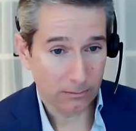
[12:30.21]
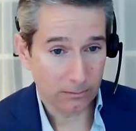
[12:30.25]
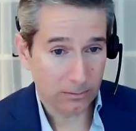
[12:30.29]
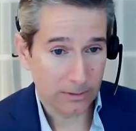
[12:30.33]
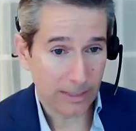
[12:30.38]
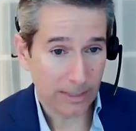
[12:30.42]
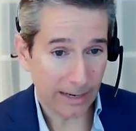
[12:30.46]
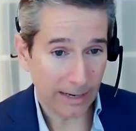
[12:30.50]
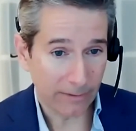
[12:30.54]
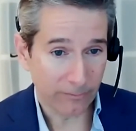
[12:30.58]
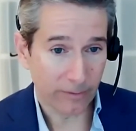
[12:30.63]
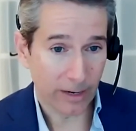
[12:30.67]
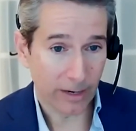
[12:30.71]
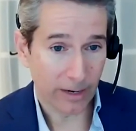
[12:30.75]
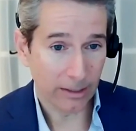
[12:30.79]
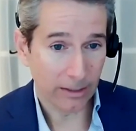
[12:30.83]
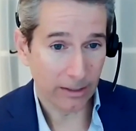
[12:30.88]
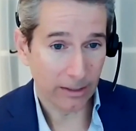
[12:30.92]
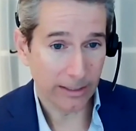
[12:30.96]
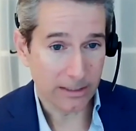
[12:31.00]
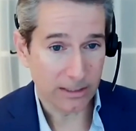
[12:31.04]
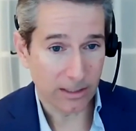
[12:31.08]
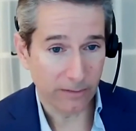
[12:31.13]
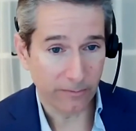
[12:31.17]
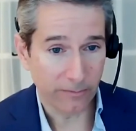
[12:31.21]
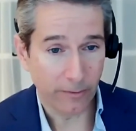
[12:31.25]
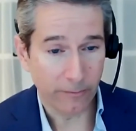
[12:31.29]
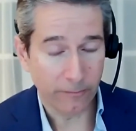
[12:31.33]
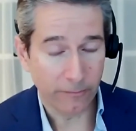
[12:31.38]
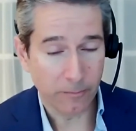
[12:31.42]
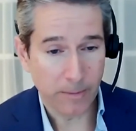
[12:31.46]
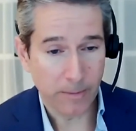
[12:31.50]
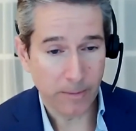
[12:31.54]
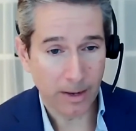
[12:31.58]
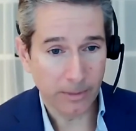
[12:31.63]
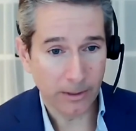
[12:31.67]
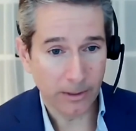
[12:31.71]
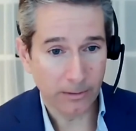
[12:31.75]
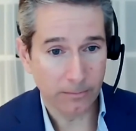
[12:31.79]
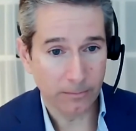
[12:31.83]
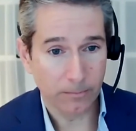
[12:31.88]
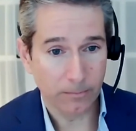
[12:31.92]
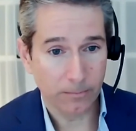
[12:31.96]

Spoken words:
that violates the Fifth Amendment.